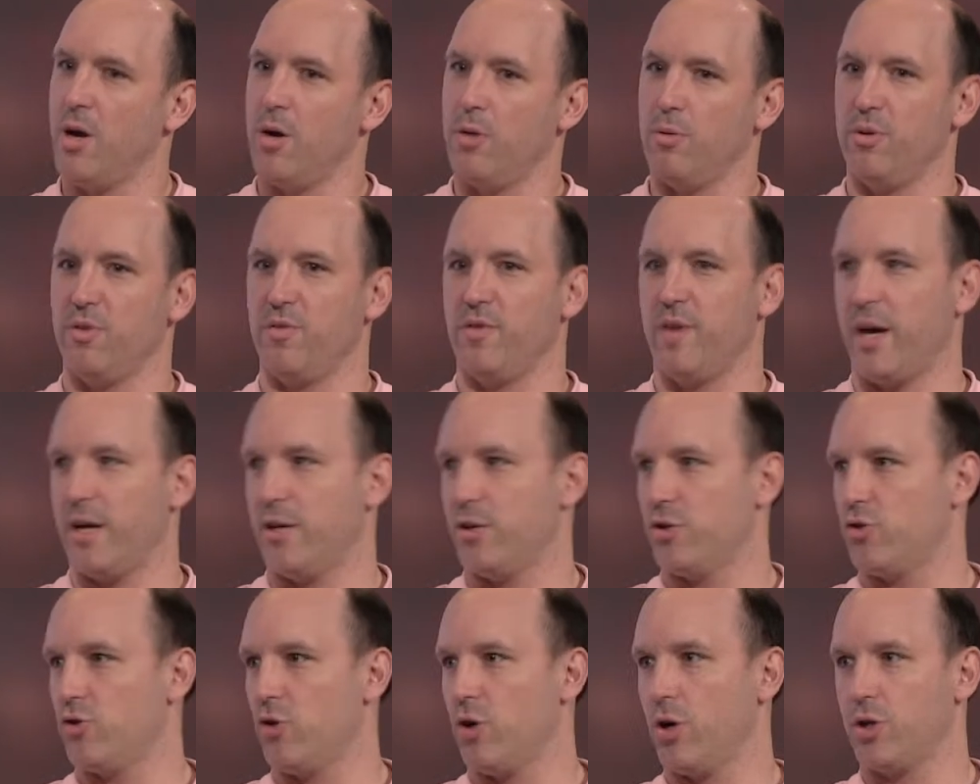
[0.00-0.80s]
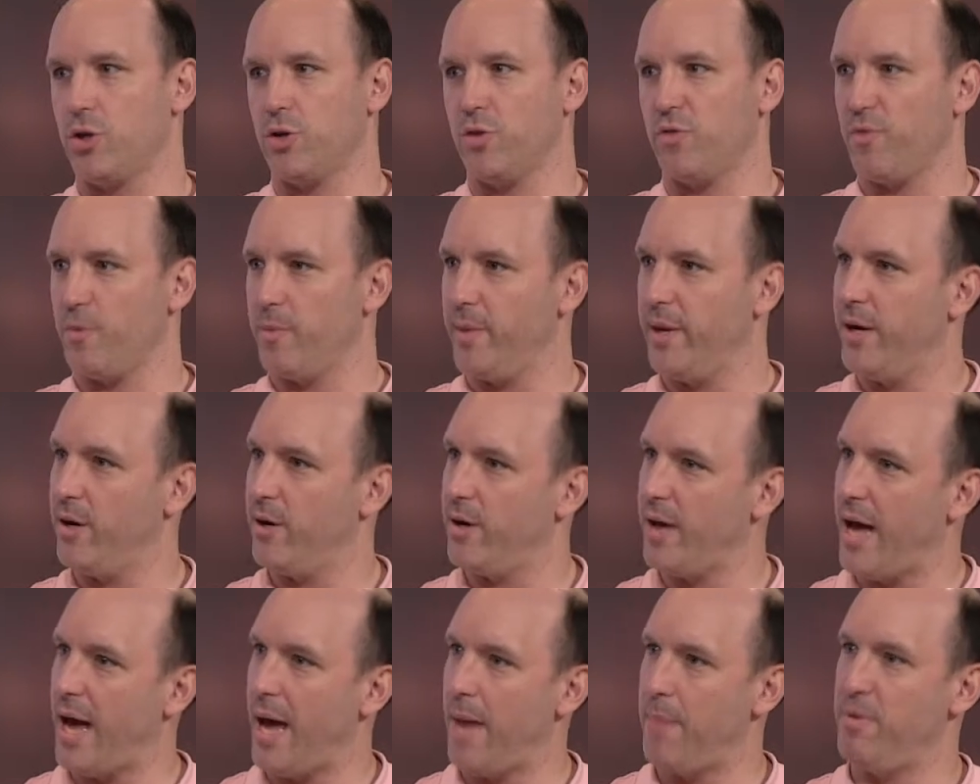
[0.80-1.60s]
We've got a structure from here
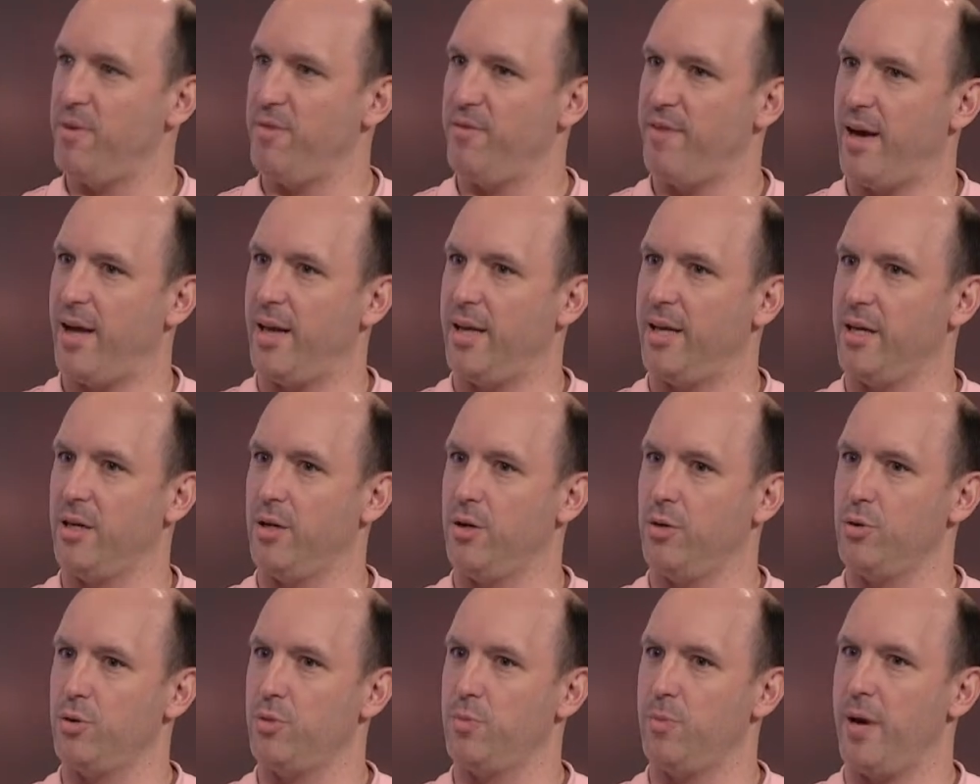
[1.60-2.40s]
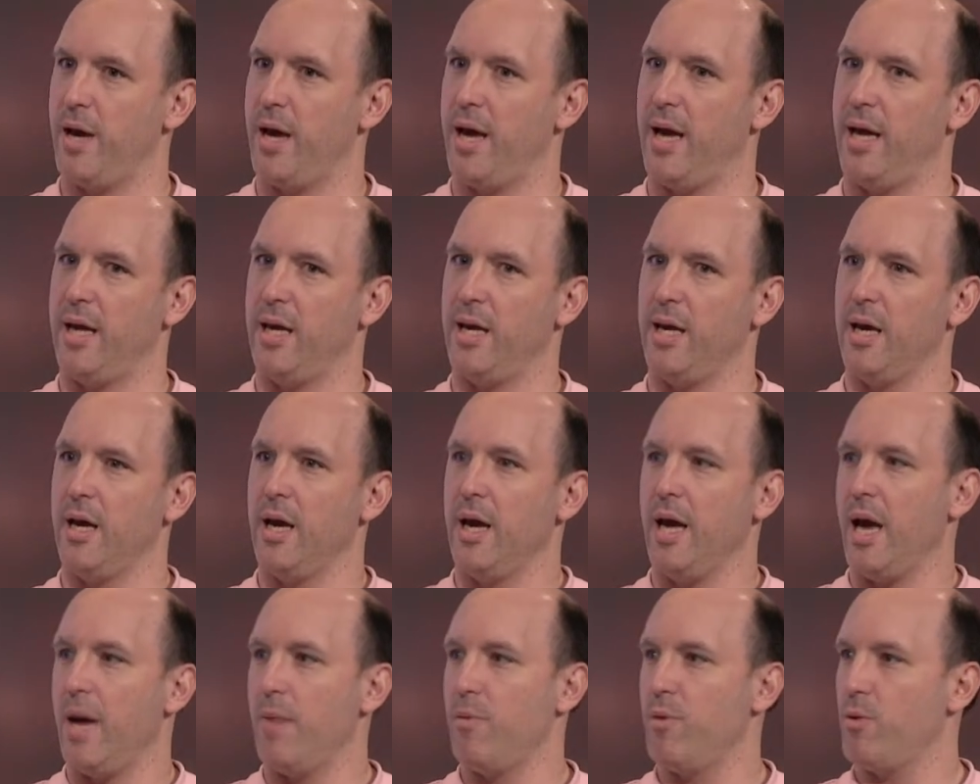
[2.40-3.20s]
to Happy Valley Goose Bay,
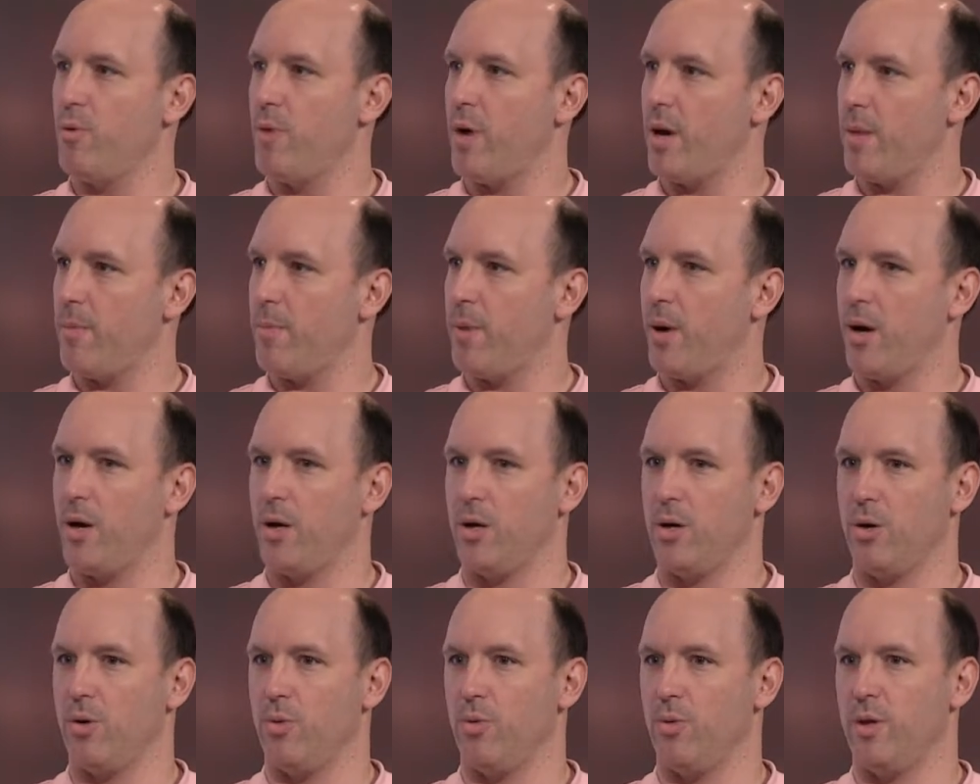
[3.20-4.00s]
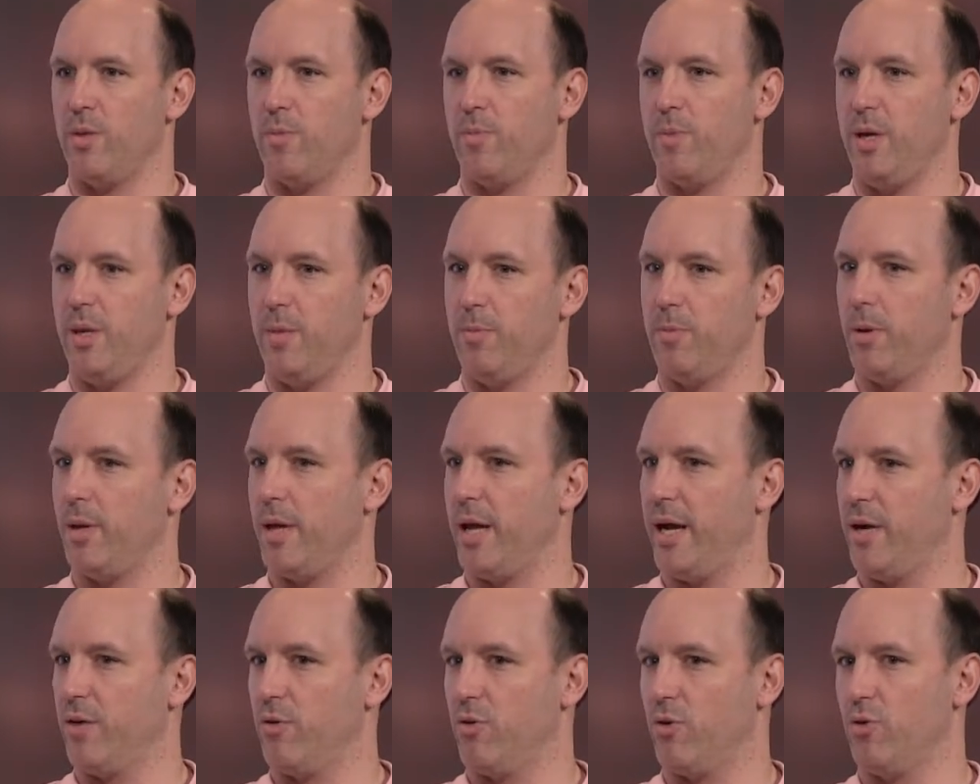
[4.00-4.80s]
and we want to partner with people
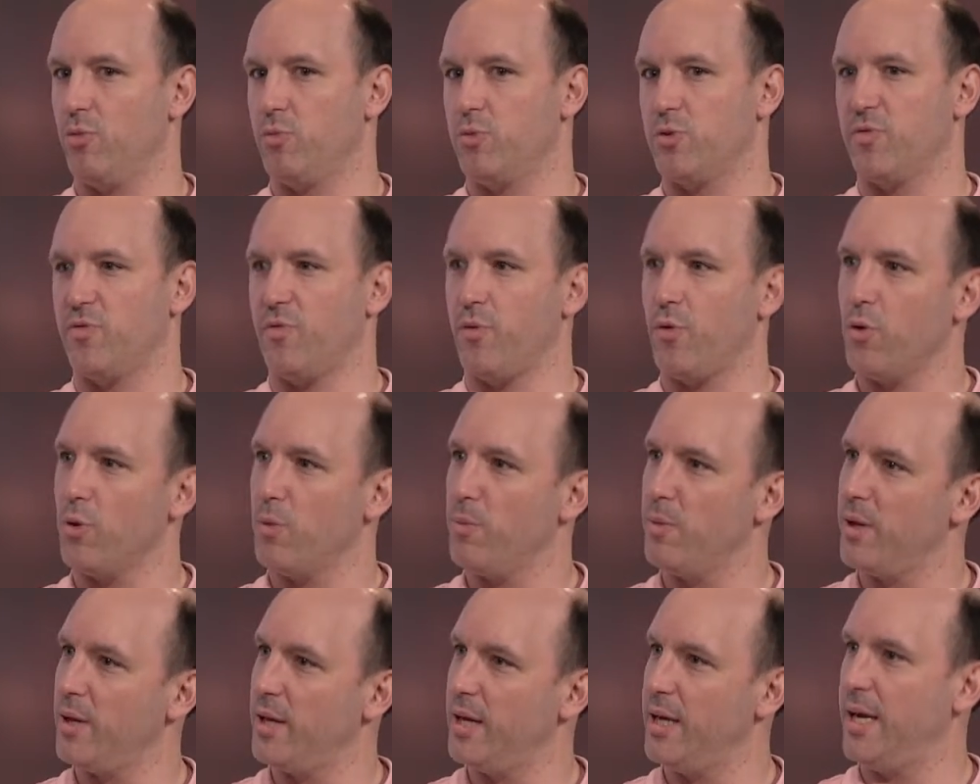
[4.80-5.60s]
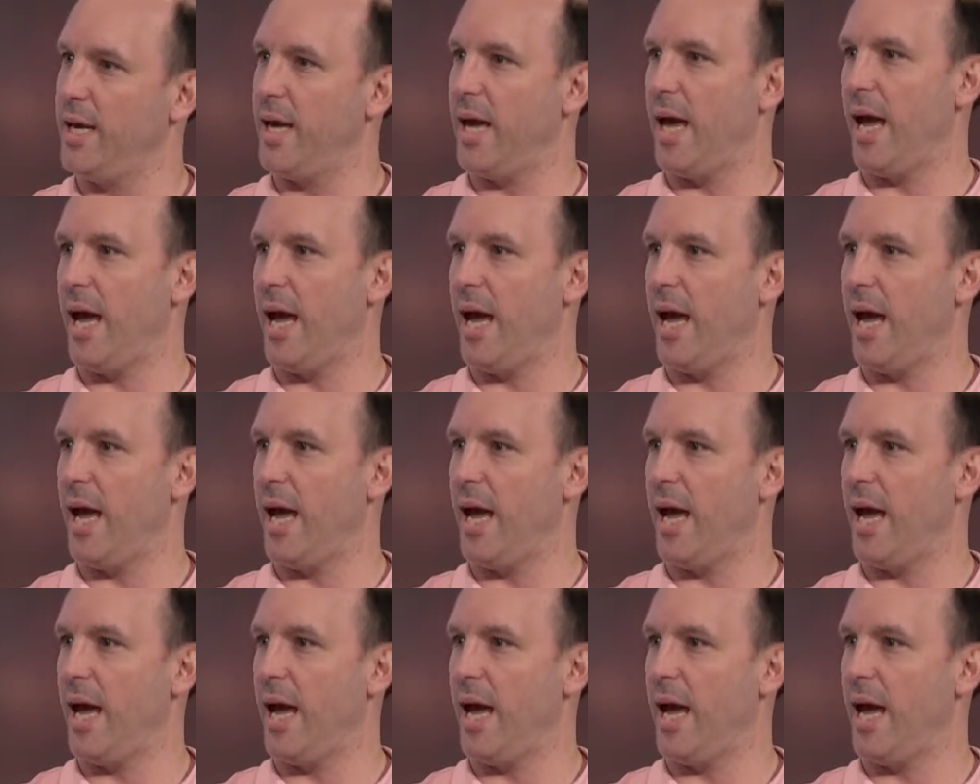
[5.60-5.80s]
and groups formally